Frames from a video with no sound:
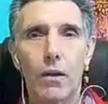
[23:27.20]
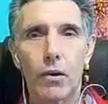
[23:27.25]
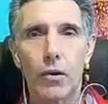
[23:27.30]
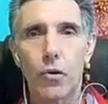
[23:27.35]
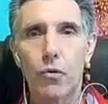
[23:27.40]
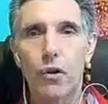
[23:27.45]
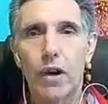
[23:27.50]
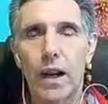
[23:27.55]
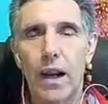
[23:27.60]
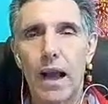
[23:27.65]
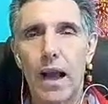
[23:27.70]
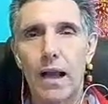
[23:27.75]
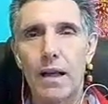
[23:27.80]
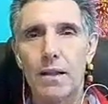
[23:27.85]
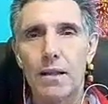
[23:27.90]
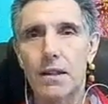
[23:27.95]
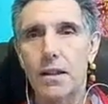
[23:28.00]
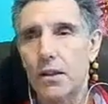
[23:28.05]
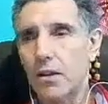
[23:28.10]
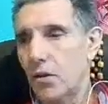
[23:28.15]
uric
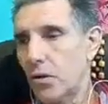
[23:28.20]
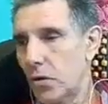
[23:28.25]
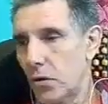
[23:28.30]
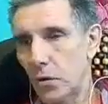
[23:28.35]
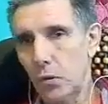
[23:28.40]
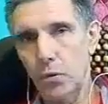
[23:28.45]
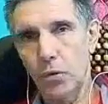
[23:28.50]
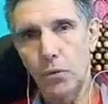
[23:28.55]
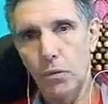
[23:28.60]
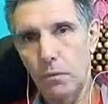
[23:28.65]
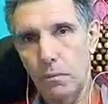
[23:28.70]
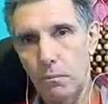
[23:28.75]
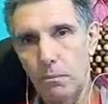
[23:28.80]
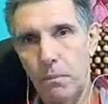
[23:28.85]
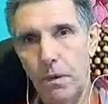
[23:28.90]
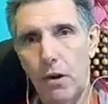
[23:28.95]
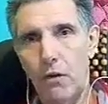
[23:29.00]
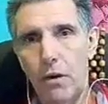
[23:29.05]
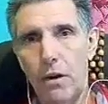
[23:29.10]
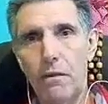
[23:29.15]
acid to
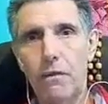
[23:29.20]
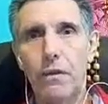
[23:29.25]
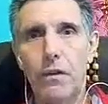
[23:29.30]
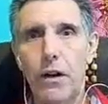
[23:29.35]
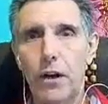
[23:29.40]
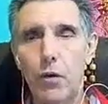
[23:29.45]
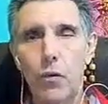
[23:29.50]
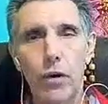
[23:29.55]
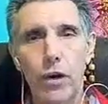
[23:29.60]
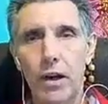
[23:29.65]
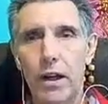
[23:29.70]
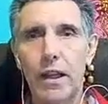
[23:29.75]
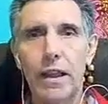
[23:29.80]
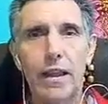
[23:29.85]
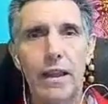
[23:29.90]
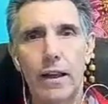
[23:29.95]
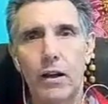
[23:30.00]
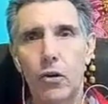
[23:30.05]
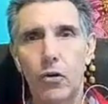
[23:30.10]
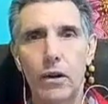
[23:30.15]
periphery where
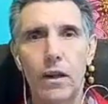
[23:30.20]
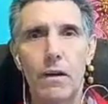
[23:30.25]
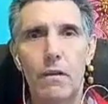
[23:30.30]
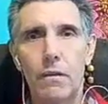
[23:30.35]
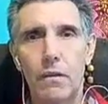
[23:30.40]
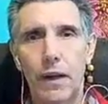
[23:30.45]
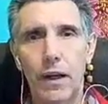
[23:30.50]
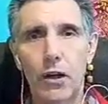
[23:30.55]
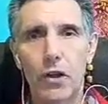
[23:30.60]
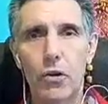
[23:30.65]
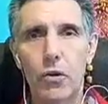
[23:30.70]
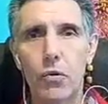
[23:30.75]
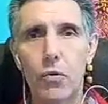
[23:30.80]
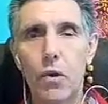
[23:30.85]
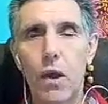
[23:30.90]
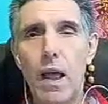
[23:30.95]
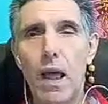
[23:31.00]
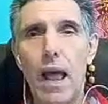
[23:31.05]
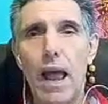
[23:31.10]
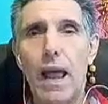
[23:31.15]
it cannot affect
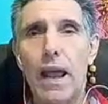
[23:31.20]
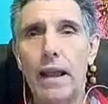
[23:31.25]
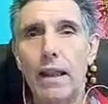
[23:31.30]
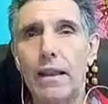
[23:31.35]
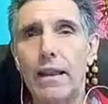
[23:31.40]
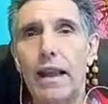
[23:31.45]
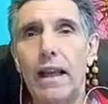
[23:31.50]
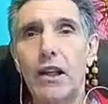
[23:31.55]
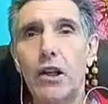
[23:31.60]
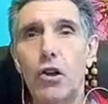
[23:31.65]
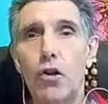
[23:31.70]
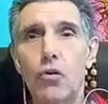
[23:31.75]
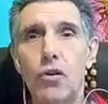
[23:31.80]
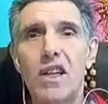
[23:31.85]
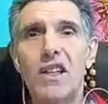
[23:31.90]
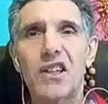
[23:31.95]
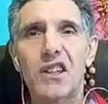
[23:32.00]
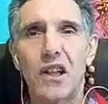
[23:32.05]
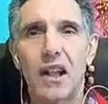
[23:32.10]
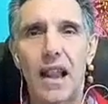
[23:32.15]
you, and then
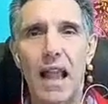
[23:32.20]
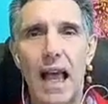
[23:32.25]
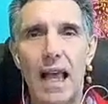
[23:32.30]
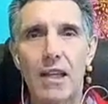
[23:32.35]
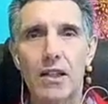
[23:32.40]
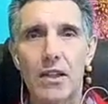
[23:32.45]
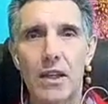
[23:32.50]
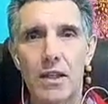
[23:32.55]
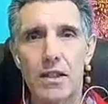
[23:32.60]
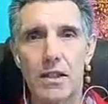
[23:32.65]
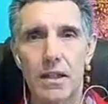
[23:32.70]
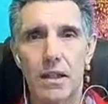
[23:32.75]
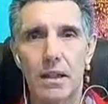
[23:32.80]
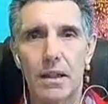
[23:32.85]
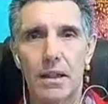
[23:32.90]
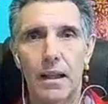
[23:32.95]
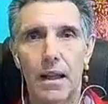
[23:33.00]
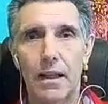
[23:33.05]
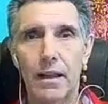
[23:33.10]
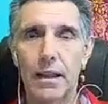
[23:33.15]
crystallizes
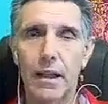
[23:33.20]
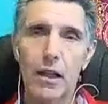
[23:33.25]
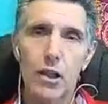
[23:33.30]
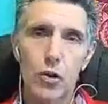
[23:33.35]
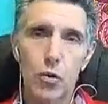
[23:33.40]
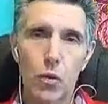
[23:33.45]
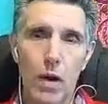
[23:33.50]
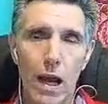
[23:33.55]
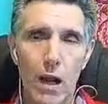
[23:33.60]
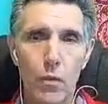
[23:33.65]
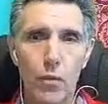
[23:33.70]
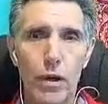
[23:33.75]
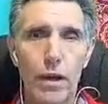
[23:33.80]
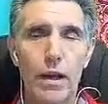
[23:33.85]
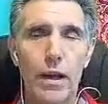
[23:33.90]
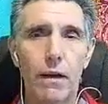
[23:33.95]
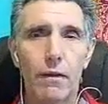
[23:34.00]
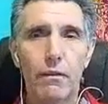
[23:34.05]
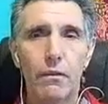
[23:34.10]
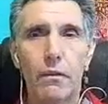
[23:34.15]
it. And that's why
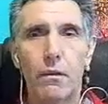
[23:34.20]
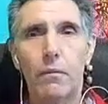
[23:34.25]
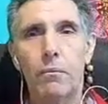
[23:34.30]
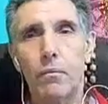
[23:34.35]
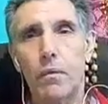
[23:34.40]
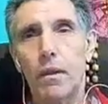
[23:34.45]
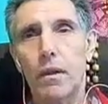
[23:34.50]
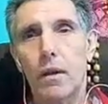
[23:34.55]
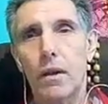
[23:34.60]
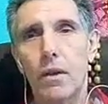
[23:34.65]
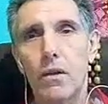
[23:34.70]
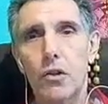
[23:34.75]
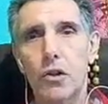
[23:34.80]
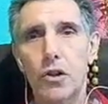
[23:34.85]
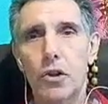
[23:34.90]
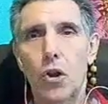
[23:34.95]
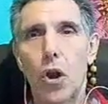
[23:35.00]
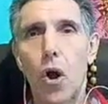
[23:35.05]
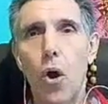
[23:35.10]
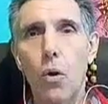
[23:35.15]
we have
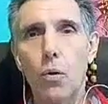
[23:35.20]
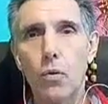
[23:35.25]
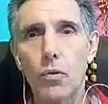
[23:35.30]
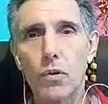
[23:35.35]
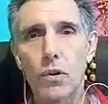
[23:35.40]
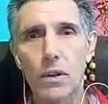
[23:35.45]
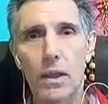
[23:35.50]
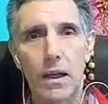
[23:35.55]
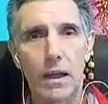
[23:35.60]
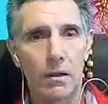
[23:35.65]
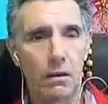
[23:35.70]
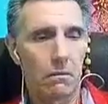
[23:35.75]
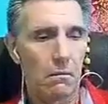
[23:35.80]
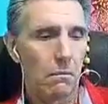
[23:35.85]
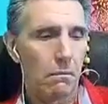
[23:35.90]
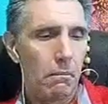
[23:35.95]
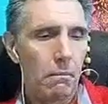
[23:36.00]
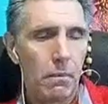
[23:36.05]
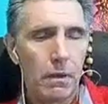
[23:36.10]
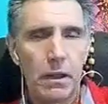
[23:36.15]
stones and
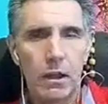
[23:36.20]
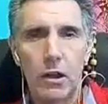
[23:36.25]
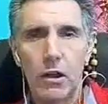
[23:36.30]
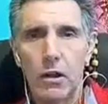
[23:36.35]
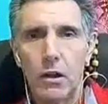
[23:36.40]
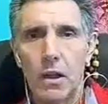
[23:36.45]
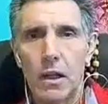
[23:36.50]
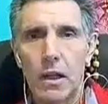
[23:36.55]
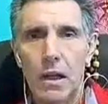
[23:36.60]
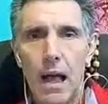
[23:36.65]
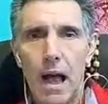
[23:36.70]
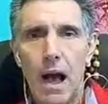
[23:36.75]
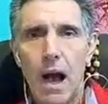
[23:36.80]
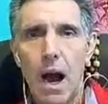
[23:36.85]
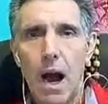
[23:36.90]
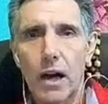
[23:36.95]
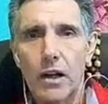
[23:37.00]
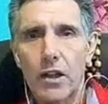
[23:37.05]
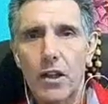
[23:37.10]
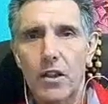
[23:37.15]
little
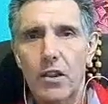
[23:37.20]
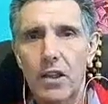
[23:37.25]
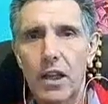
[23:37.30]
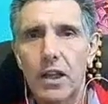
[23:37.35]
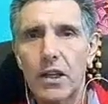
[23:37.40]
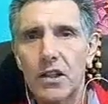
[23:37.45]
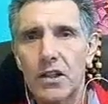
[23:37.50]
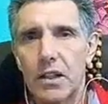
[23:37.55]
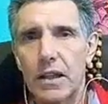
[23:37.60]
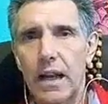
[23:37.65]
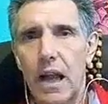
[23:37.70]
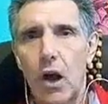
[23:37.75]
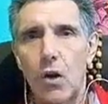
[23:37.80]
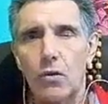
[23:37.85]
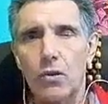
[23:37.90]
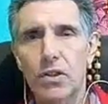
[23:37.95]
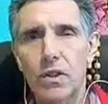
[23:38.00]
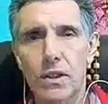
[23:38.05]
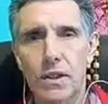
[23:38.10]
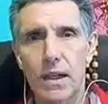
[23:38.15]
hard things in
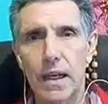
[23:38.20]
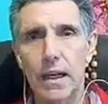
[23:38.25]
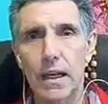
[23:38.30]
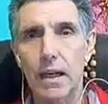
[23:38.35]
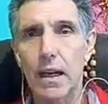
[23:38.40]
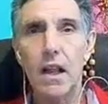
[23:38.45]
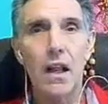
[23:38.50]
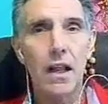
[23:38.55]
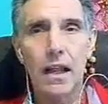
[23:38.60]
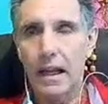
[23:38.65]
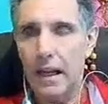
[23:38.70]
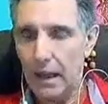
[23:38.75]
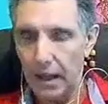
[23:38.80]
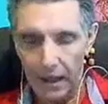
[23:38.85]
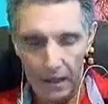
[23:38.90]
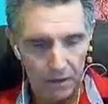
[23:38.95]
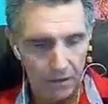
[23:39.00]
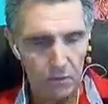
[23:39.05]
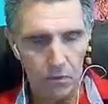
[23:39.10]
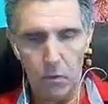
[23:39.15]
our skin.
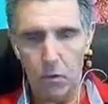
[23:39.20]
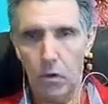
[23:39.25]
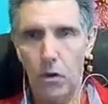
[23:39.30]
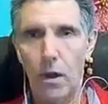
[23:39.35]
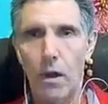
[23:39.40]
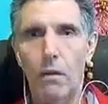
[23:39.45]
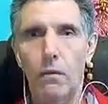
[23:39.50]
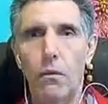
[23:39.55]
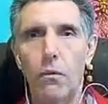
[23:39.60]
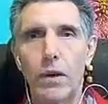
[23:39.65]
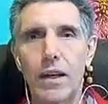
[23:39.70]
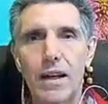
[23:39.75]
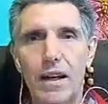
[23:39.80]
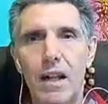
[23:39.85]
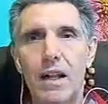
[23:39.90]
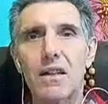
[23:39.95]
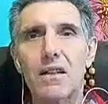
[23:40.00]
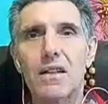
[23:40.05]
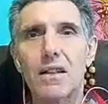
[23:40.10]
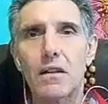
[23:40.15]
We
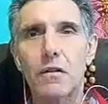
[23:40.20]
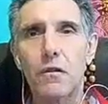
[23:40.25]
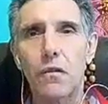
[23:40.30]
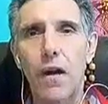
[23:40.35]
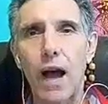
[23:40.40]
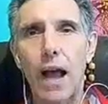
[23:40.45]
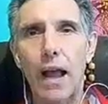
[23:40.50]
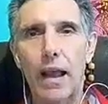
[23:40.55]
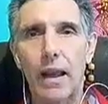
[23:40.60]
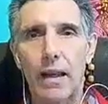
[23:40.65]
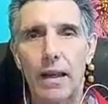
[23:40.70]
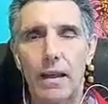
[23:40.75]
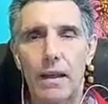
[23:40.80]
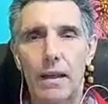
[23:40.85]
calcify